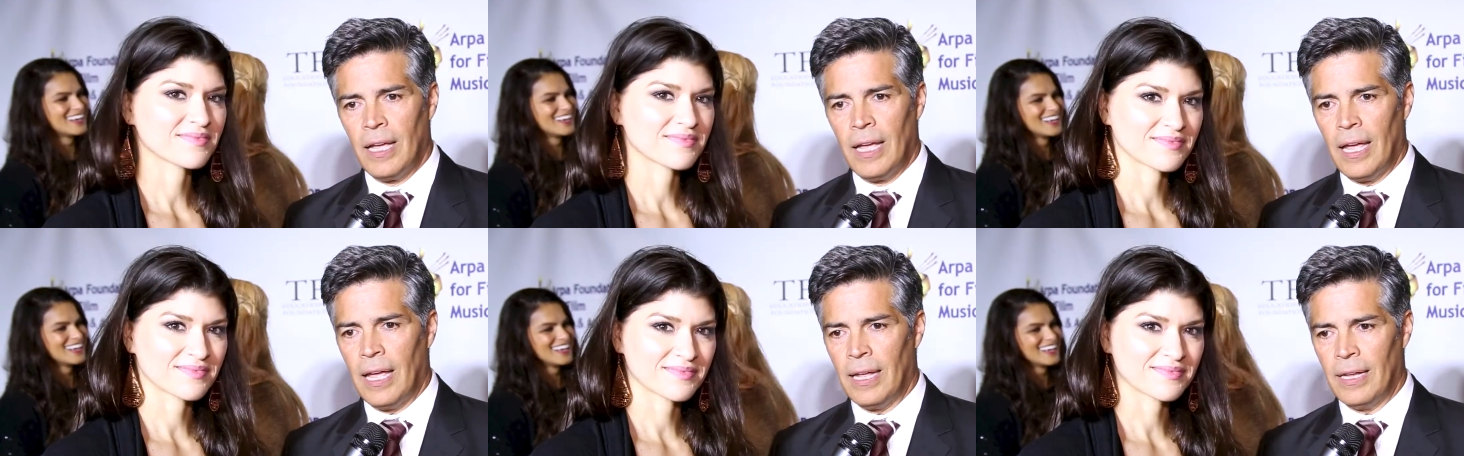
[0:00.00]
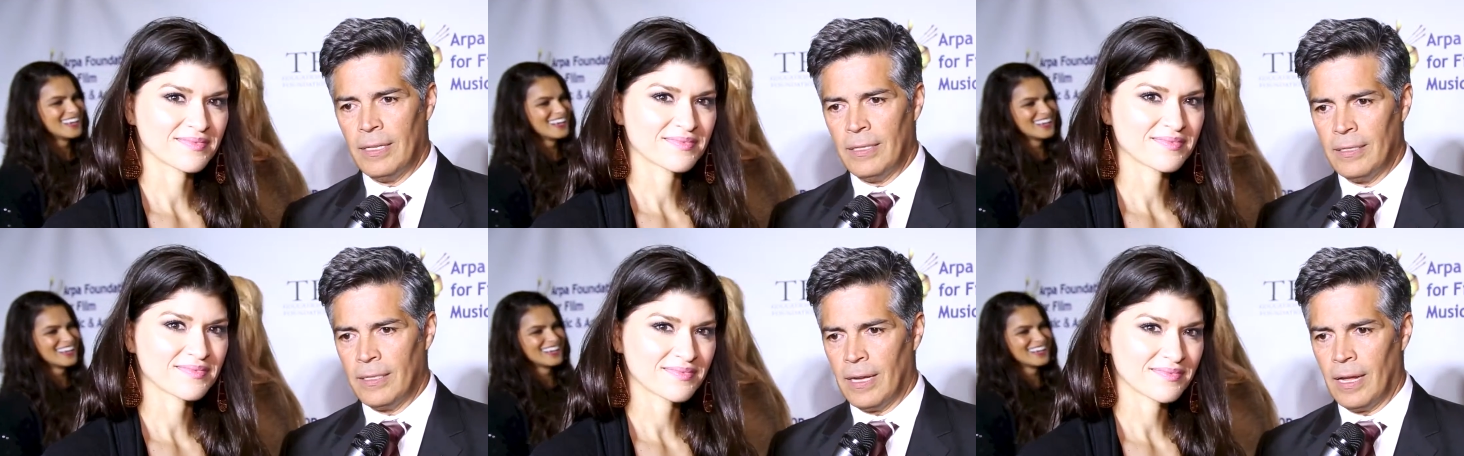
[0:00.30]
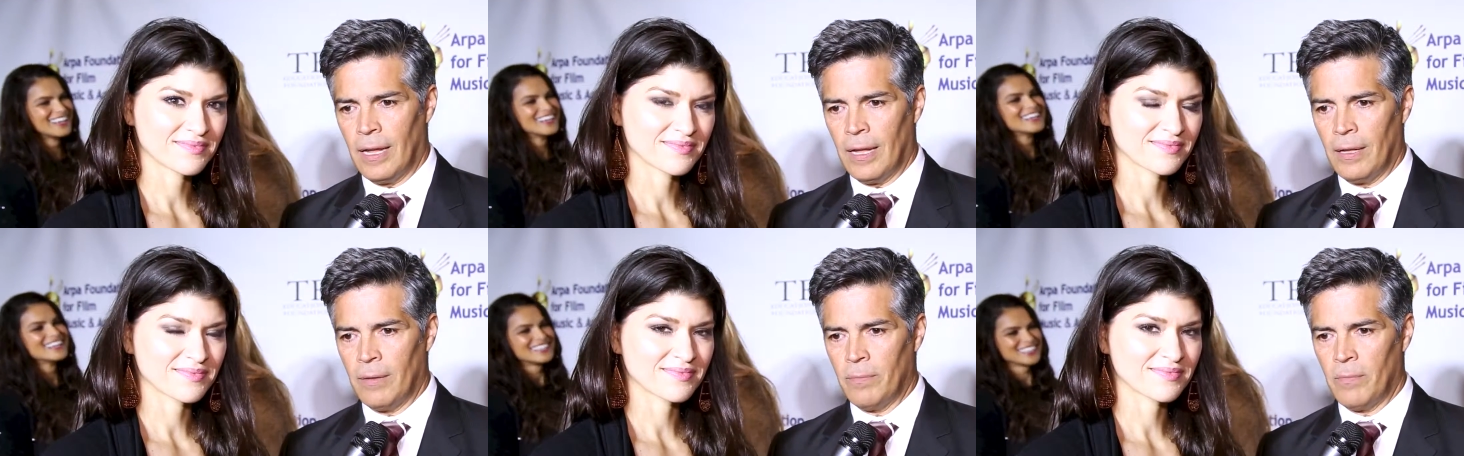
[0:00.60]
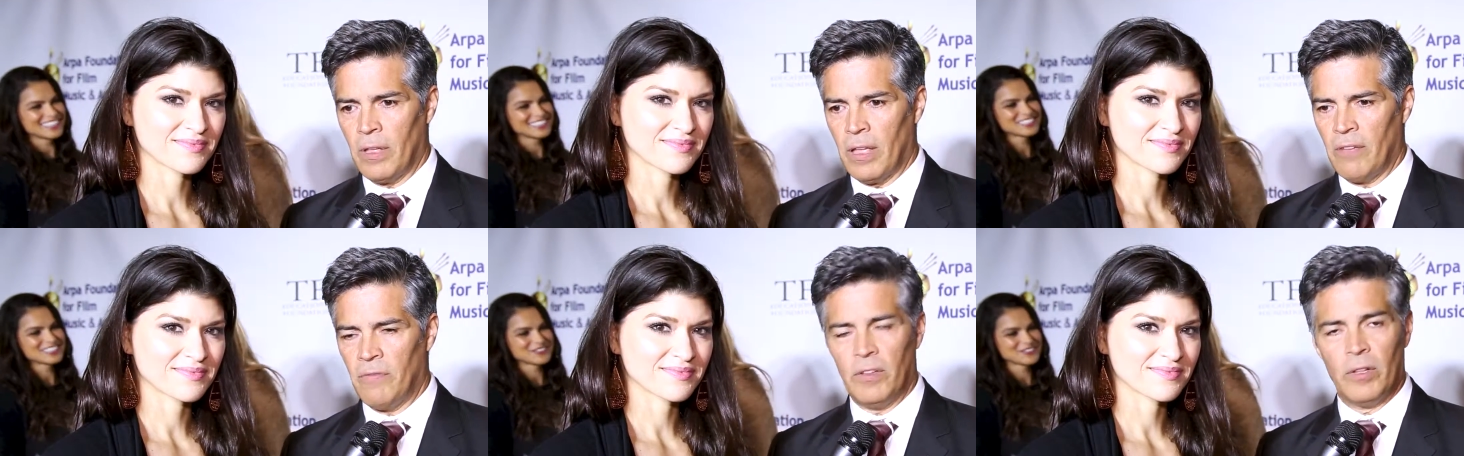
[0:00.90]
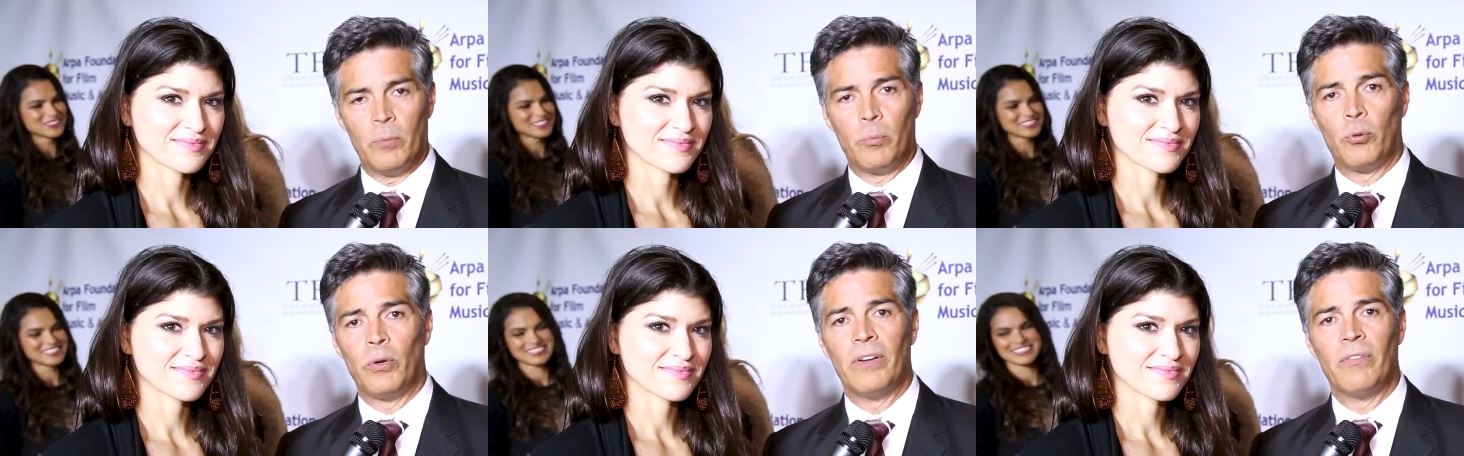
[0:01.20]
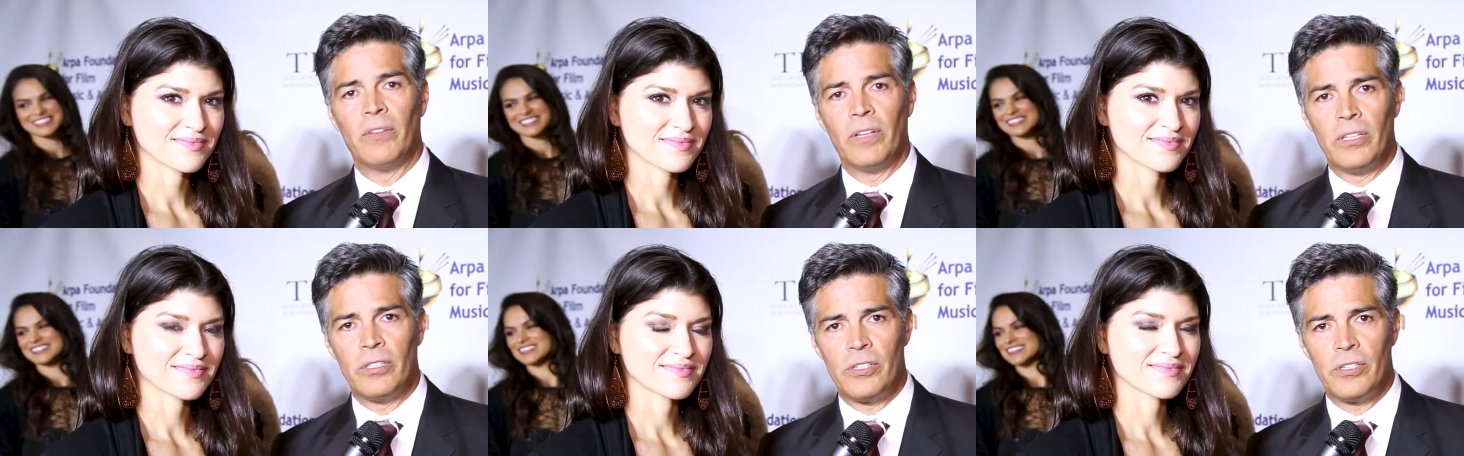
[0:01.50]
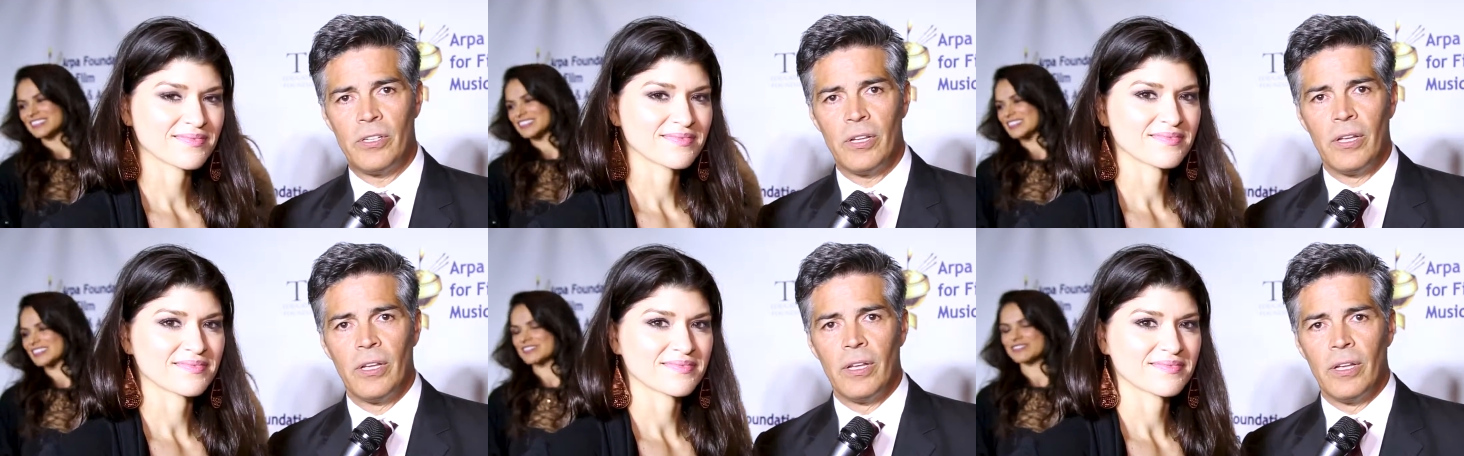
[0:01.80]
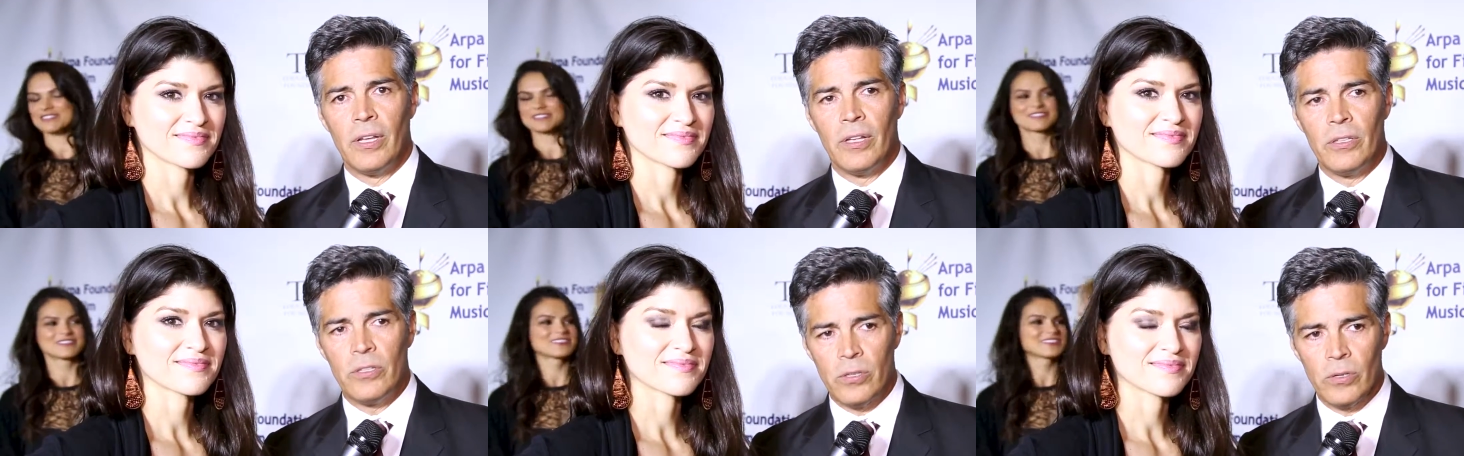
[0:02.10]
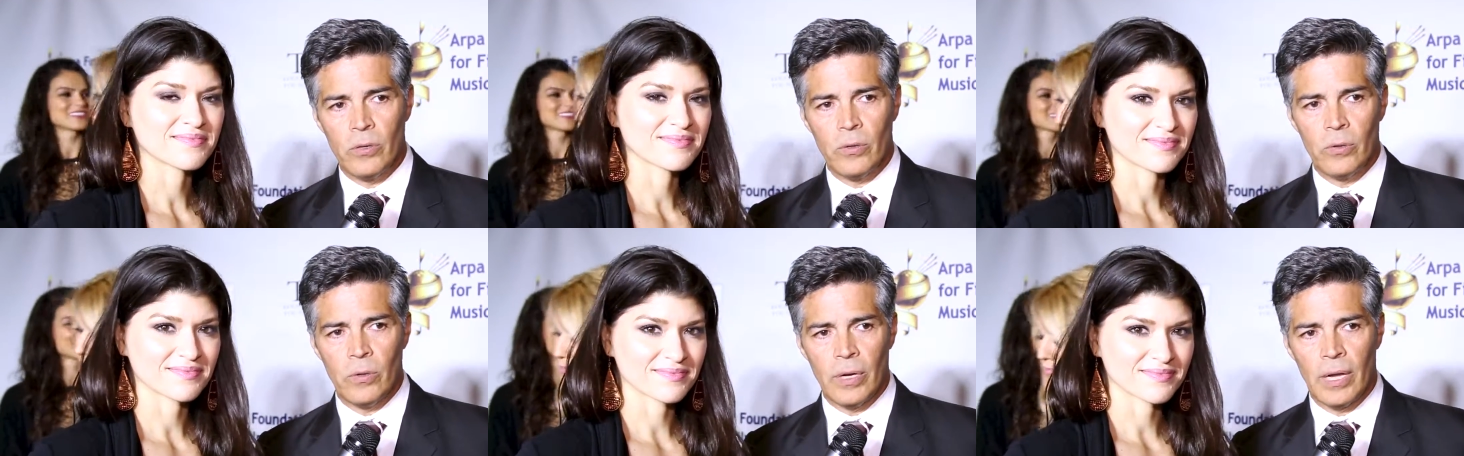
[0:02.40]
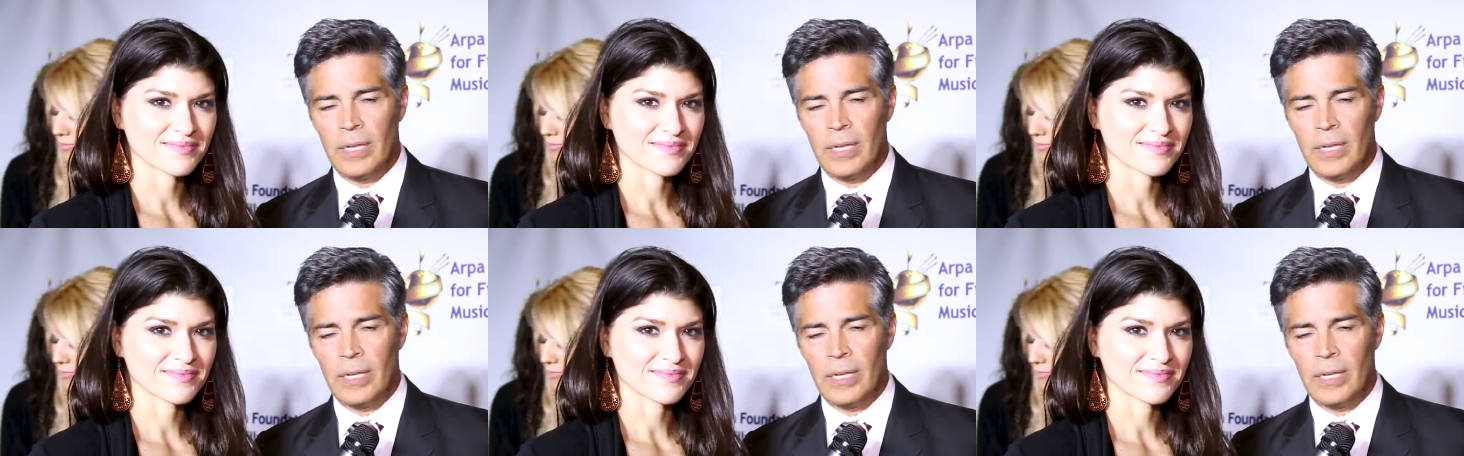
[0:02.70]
Speaker 1: and um, I feel privileged to